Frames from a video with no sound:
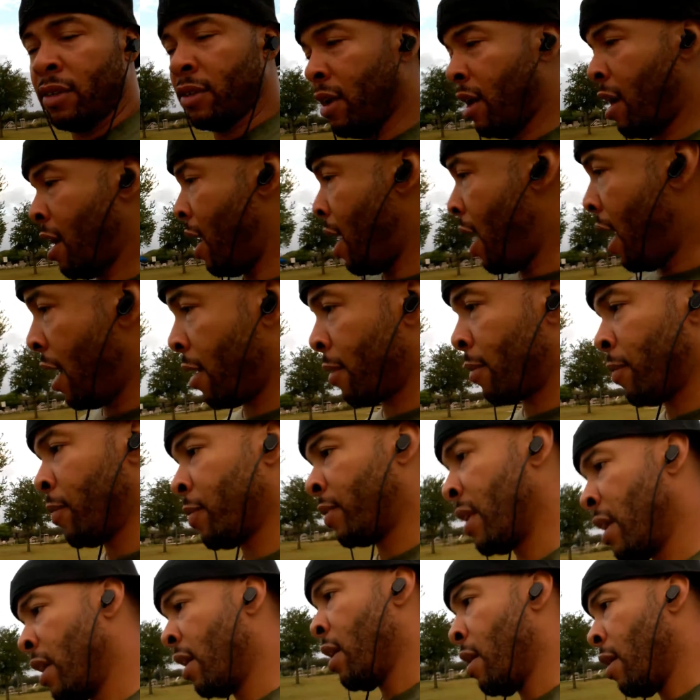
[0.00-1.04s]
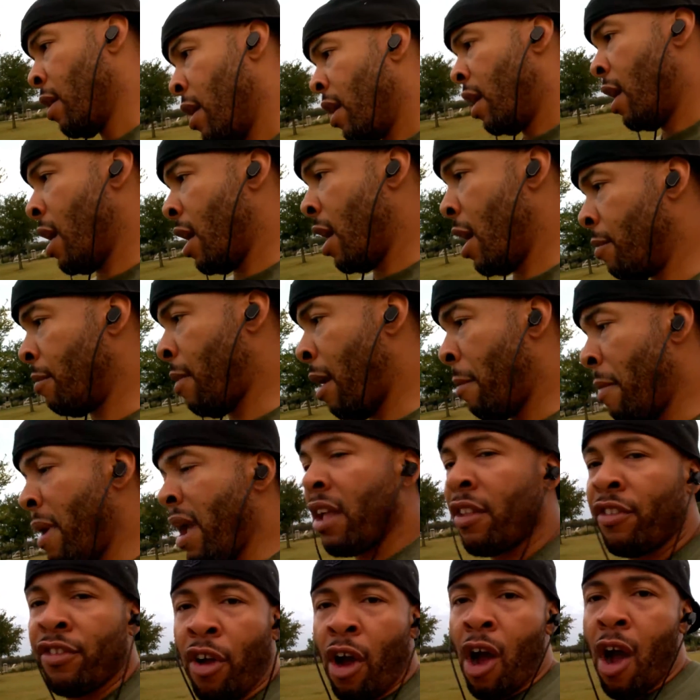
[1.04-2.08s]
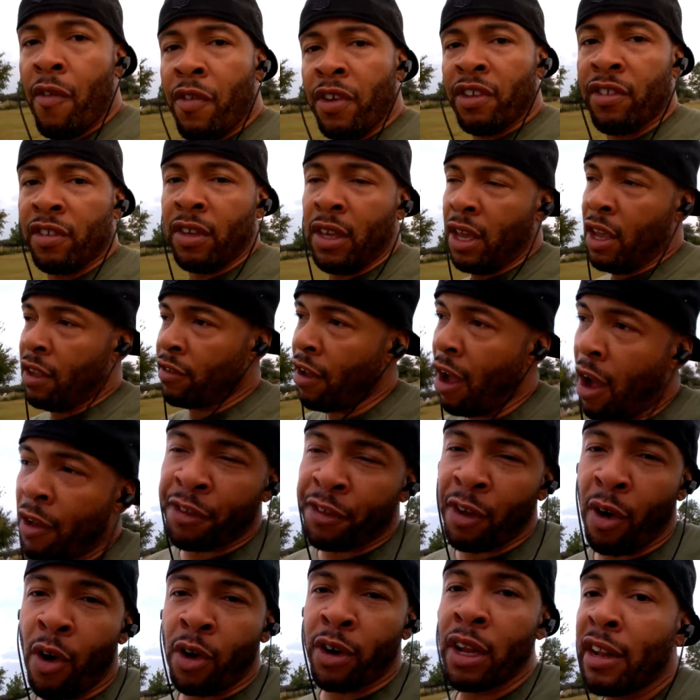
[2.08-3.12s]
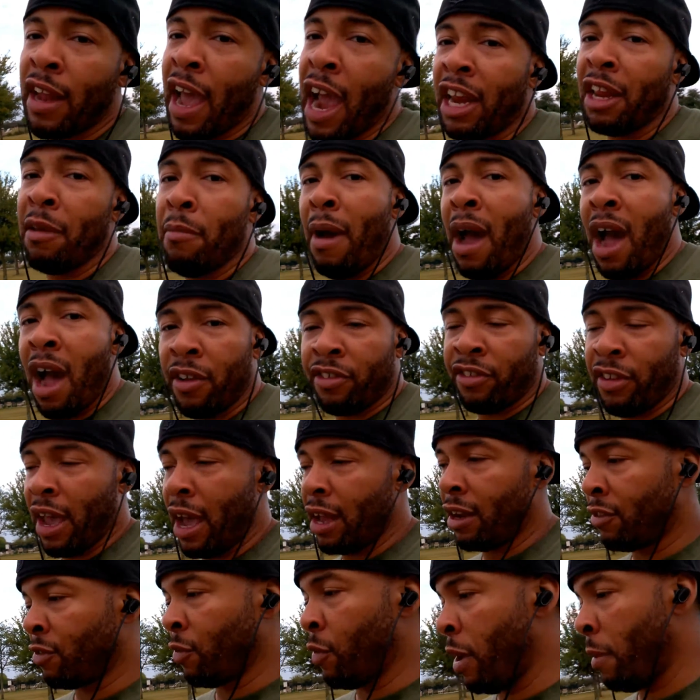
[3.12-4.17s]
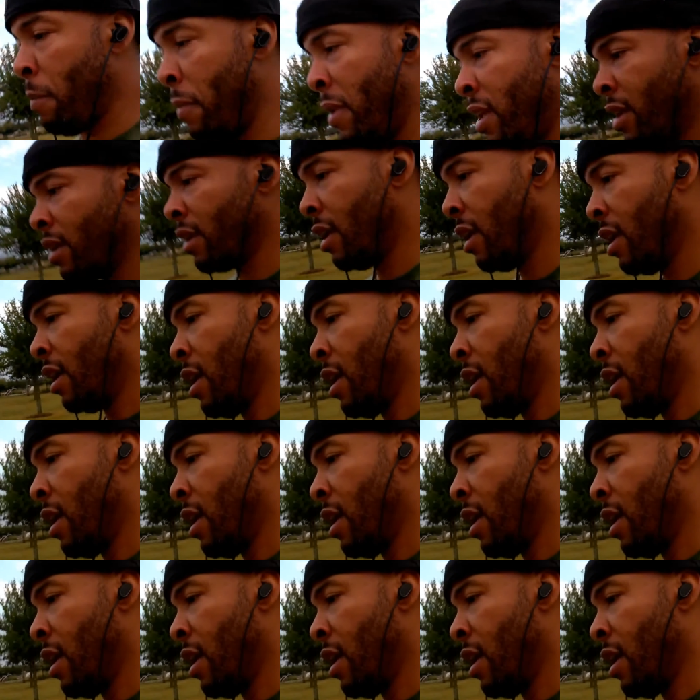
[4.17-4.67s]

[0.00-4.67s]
All right. Uh, my man Jarvis, he's also on the 90 mile challenge with me.